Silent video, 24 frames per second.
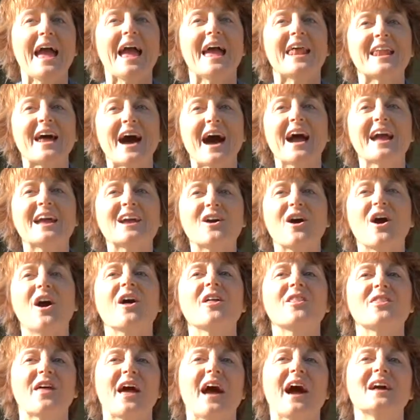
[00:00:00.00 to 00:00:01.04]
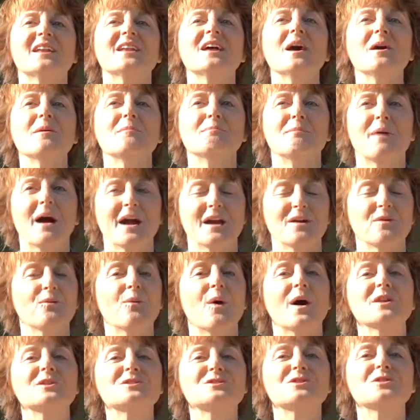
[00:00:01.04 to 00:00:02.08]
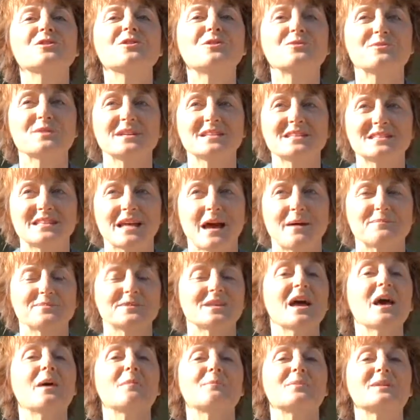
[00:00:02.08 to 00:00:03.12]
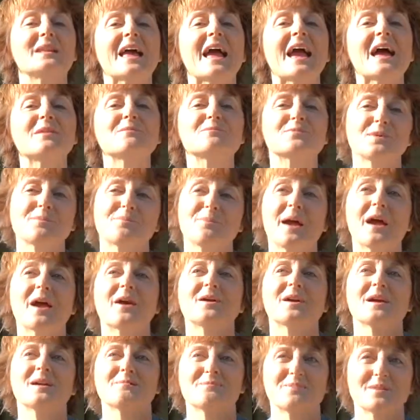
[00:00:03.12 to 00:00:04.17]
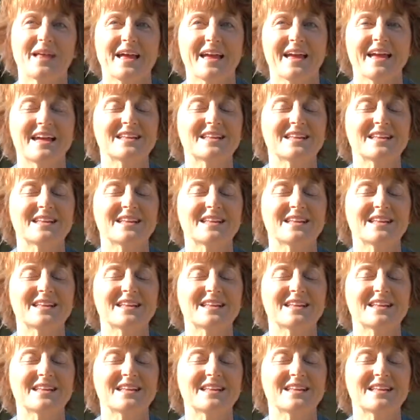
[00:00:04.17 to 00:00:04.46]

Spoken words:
and I call that my 1, 2, 3 steps: plan, prepare, and play.